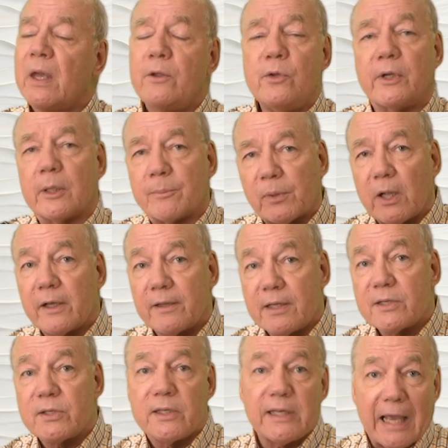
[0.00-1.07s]
You can plug
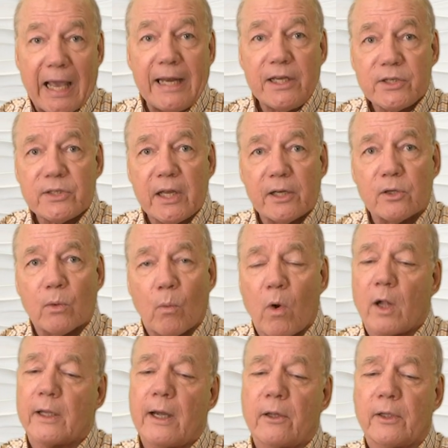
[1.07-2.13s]
this into any standard
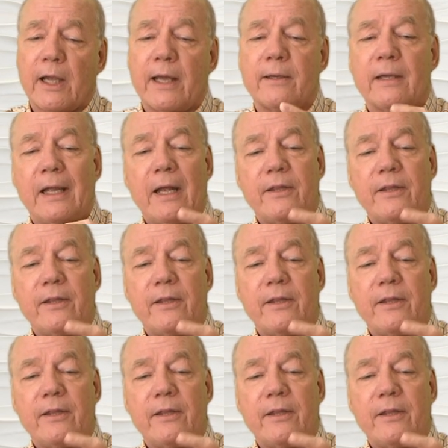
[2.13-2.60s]
wall outlet.